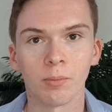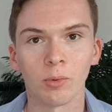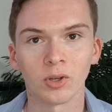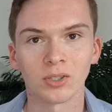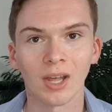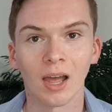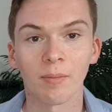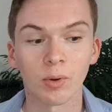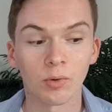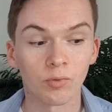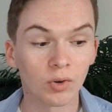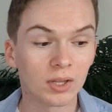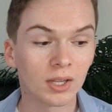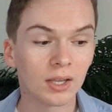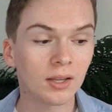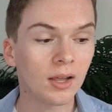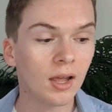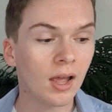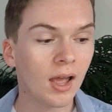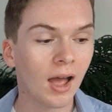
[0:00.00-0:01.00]
the books that I've been
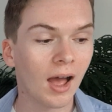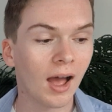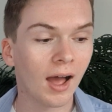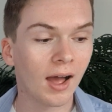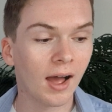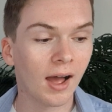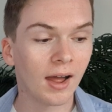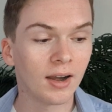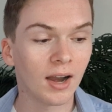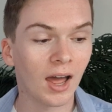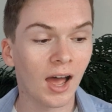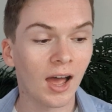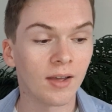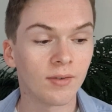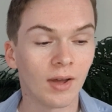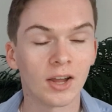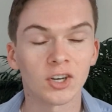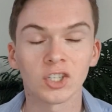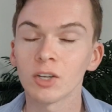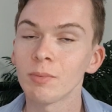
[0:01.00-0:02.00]
reading, and
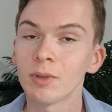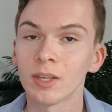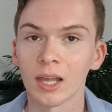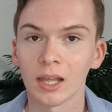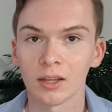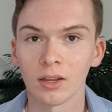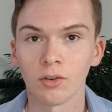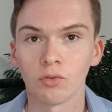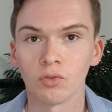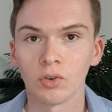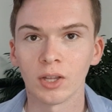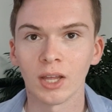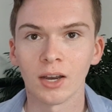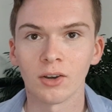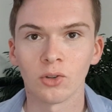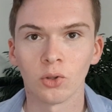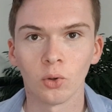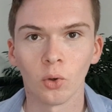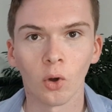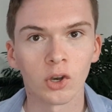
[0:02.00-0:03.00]
I've actually been getting really
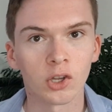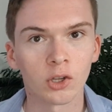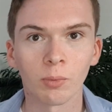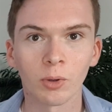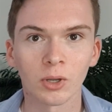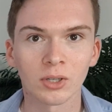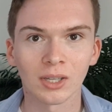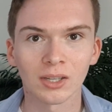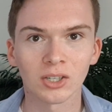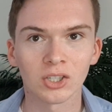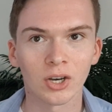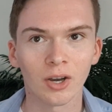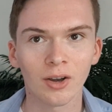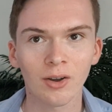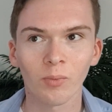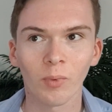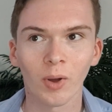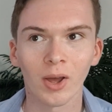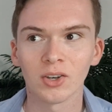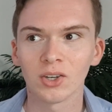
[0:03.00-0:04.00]
into audiobooks this
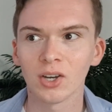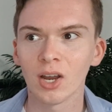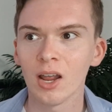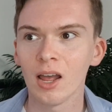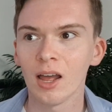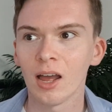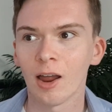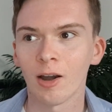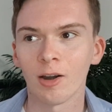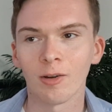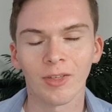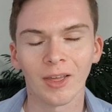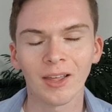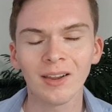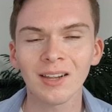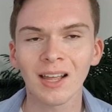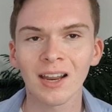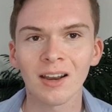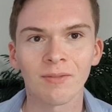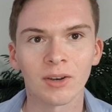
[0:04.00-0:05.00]
year, which I
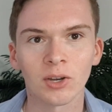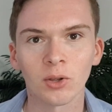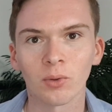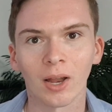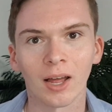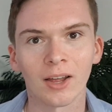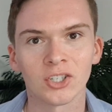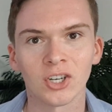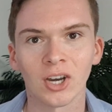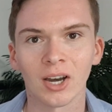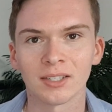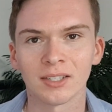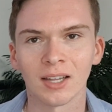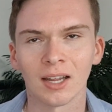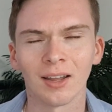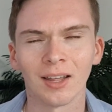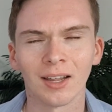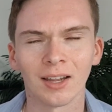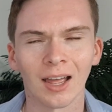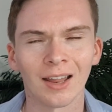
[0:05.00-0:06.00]
think in a video last year I
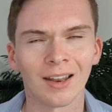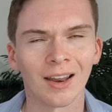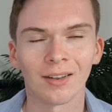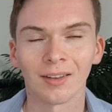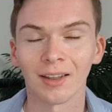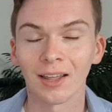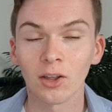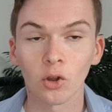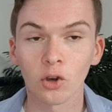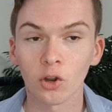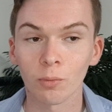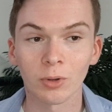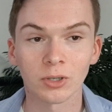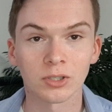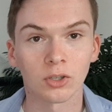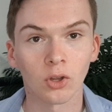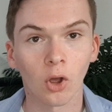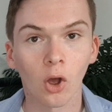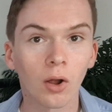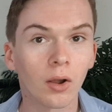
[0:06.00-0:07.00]
said like I didn't like
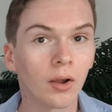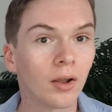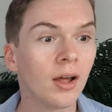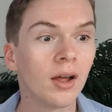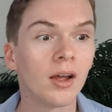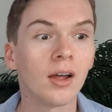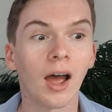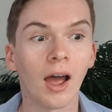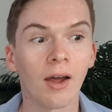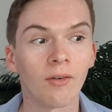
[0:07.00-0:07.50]
audiobooks at all.